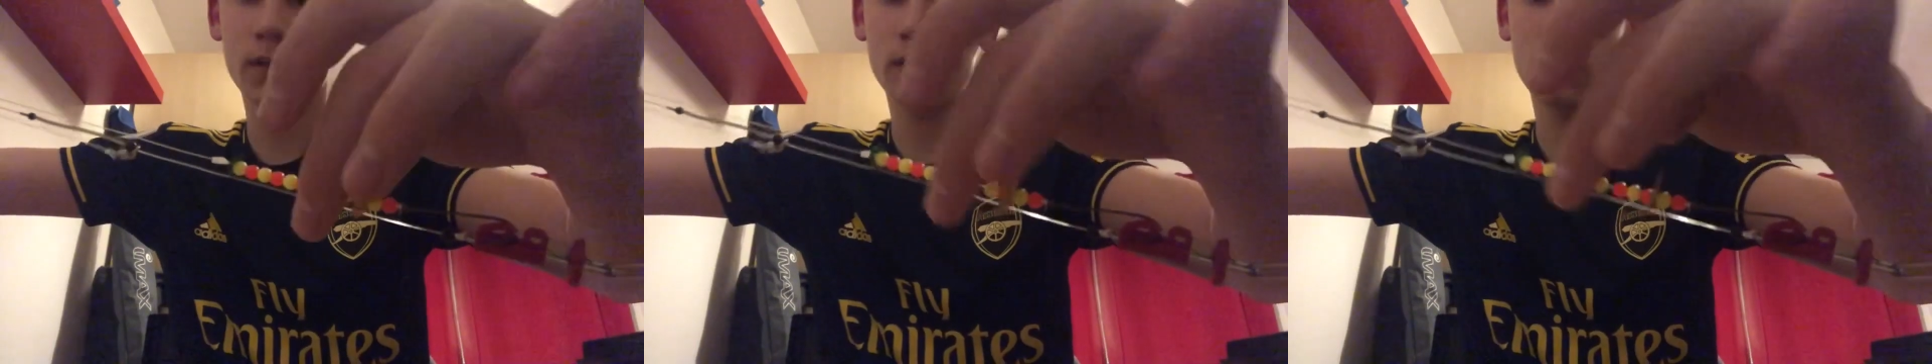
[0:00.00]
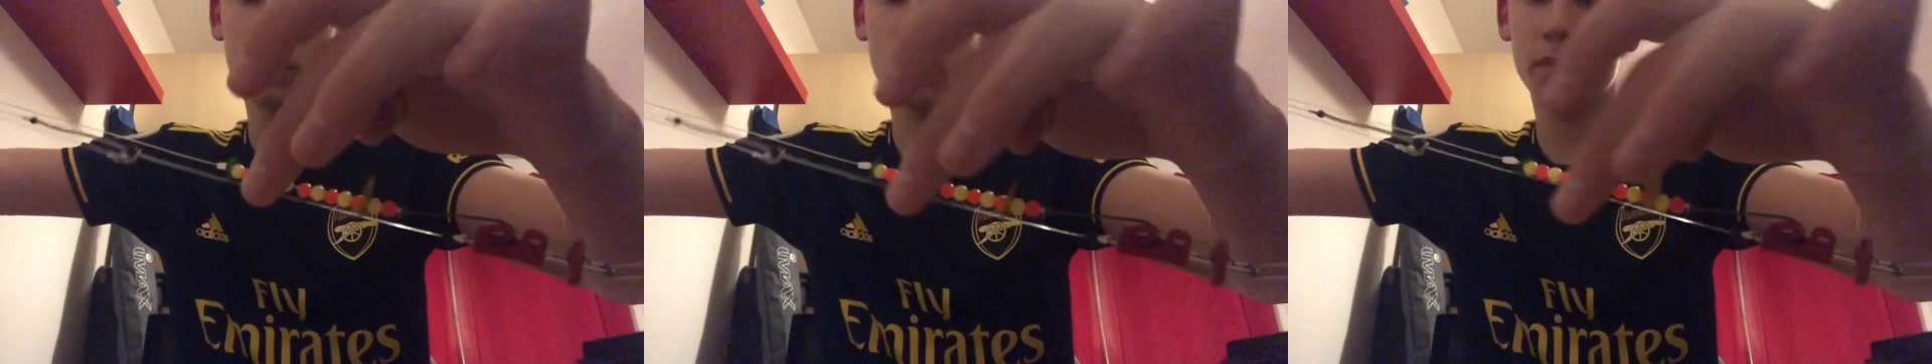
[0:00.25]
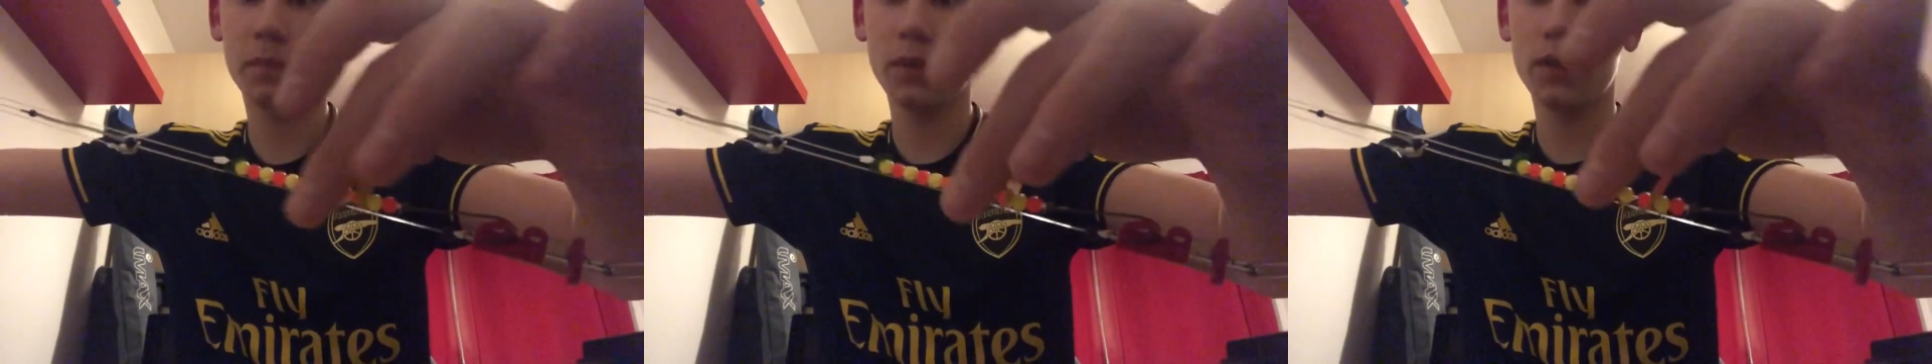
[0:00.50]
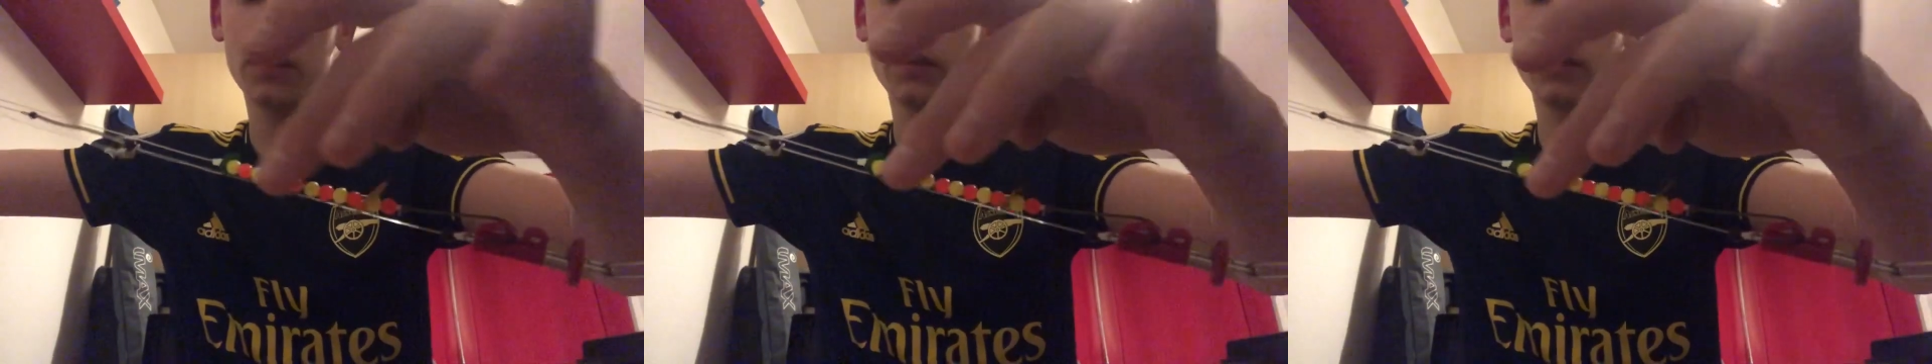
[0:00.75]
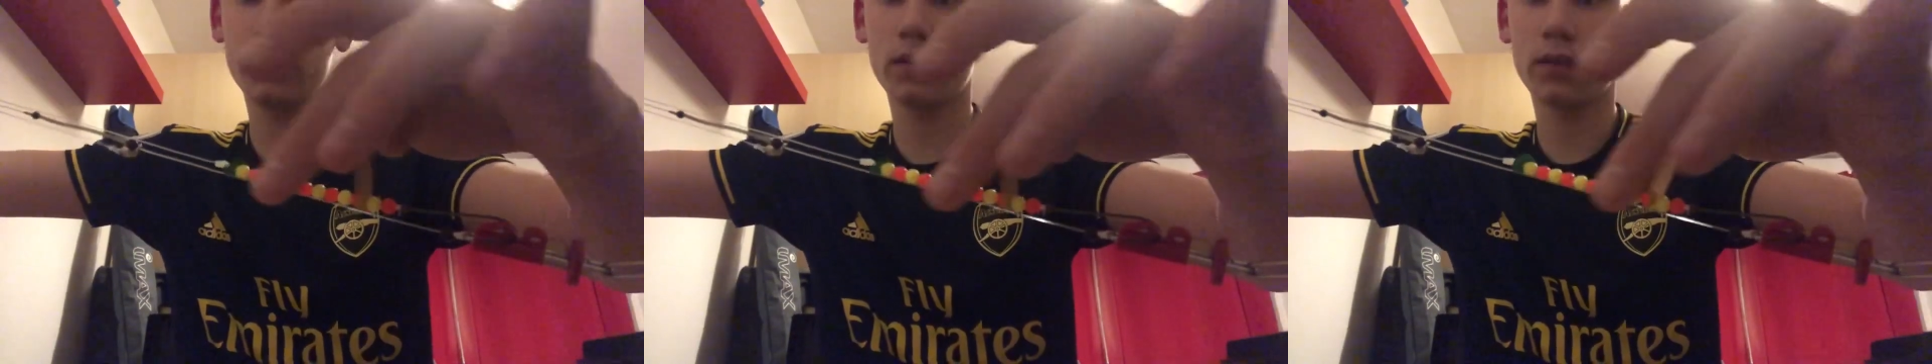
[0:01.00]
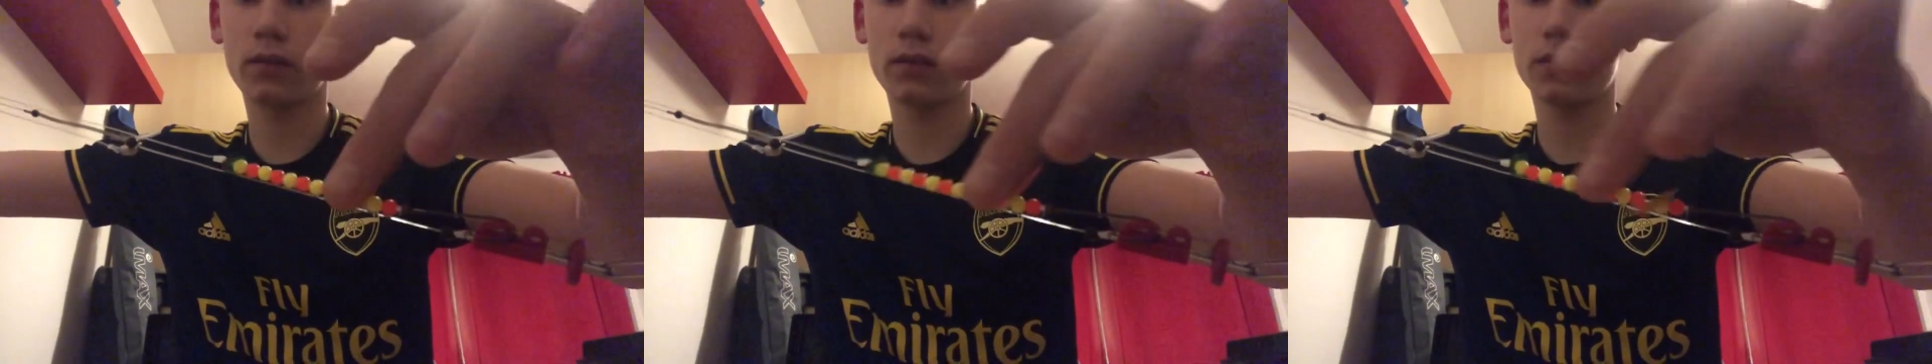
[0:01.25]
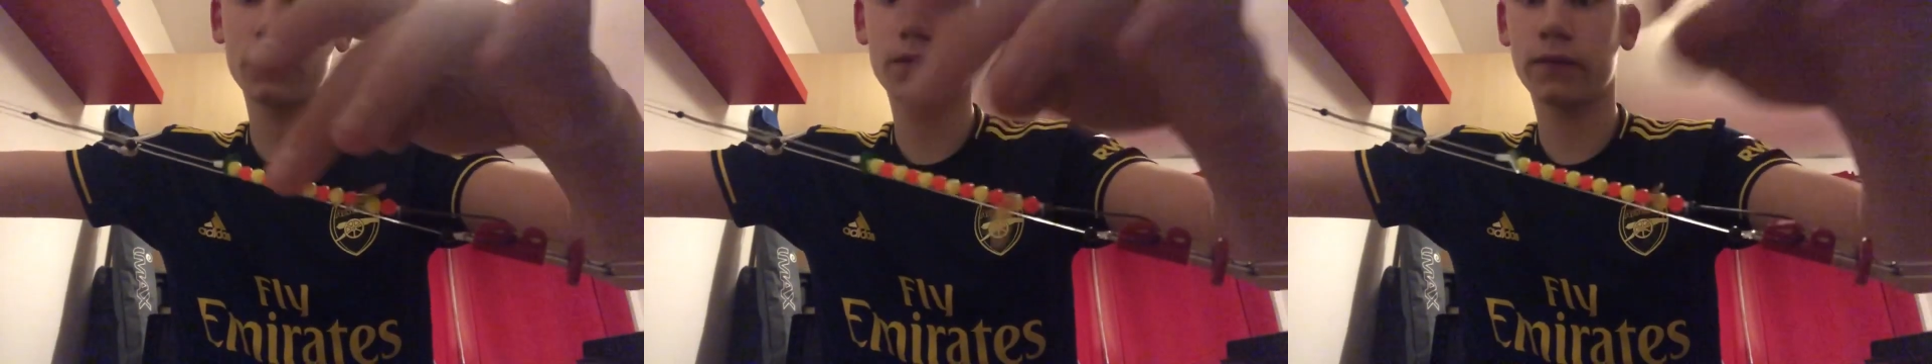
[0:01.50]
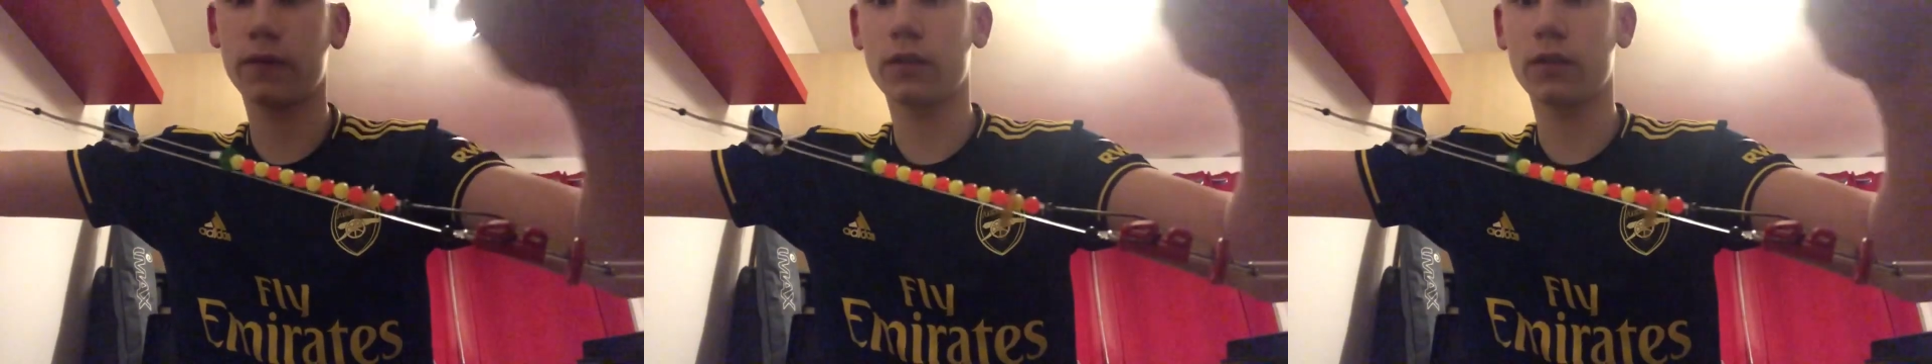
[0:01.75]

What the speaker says: And the beads there, just for an